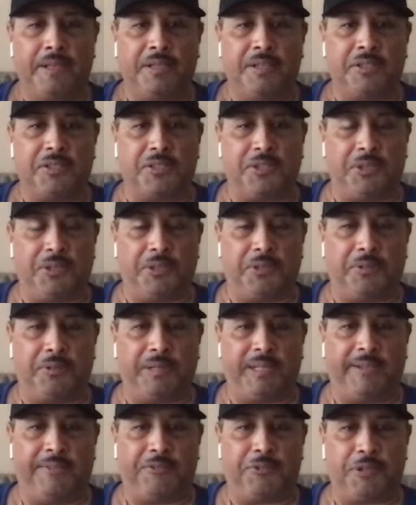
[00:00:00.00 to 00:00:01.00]
So
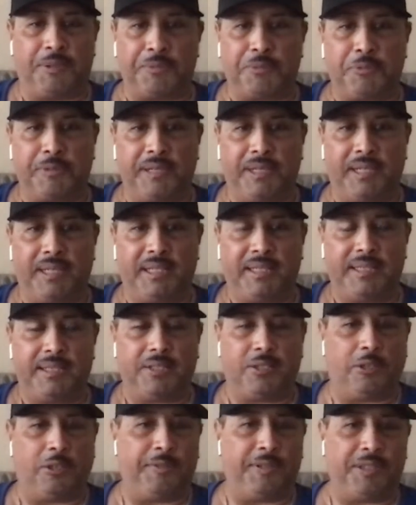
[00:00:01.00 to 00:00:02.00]
if Trump's reelected,
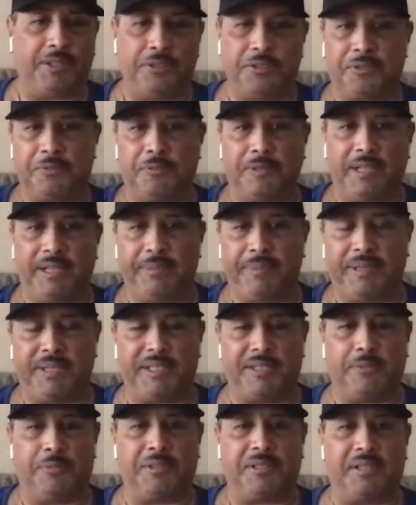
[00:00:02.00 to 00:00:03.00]
COVID goes away
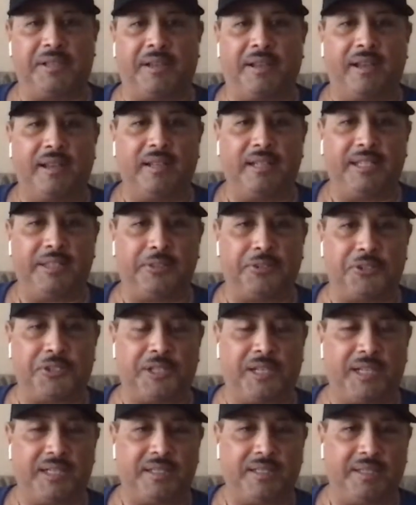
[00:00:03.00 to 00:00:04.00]
because it was a non-lethal
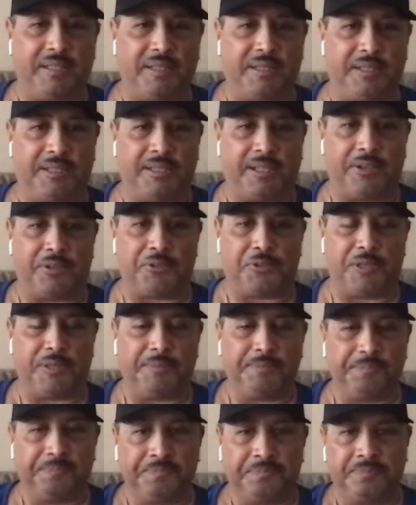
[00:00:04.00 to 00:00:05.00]
shot to Donald
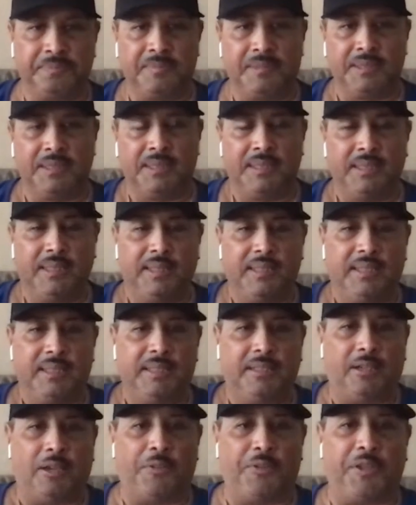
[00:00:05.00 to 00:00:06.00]
Trump.
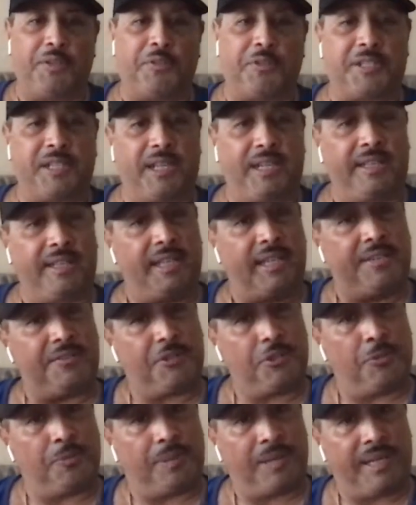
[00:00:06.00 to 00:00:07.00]
On the other side of that, if
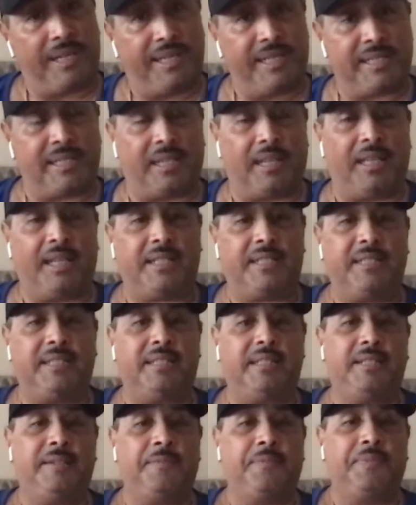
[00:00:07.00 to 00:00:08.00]
Joe Biden is
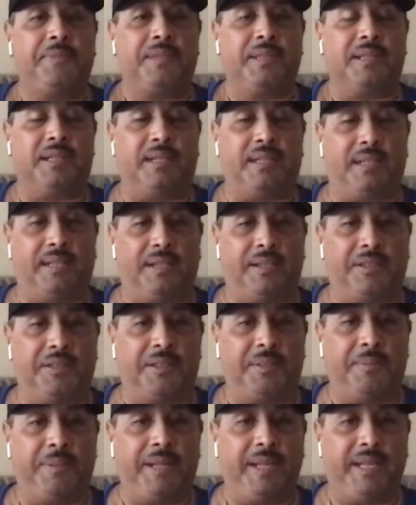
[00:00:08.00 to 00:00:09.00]
elected,
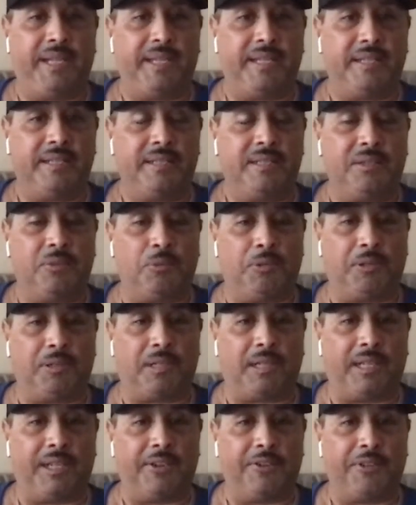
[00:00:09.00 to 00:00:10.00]
the media will
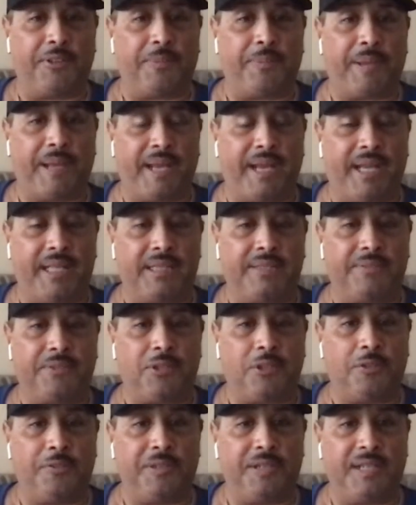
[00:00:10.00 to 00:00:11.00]
clear the path of
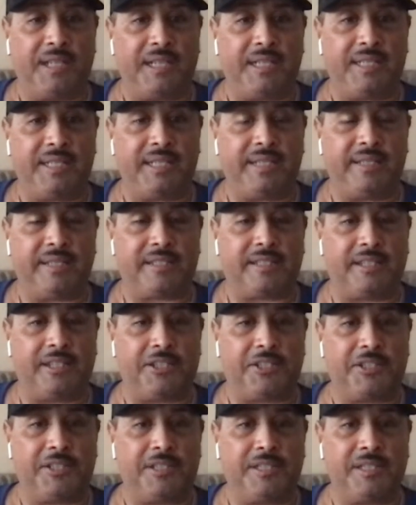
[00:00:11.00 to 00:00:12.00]
COVID-19
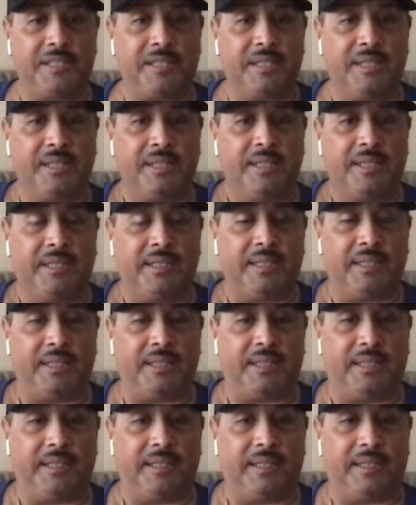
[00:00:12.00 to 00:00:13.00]
discussions,
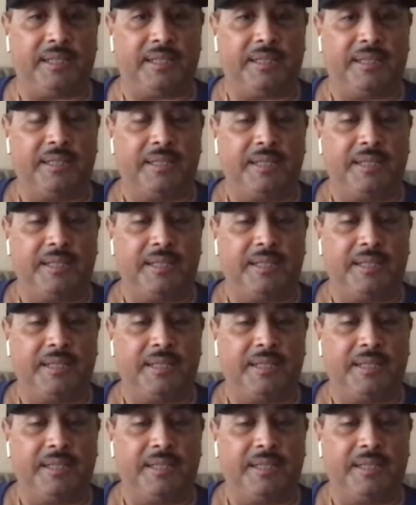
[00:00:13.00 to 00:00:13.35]
uh,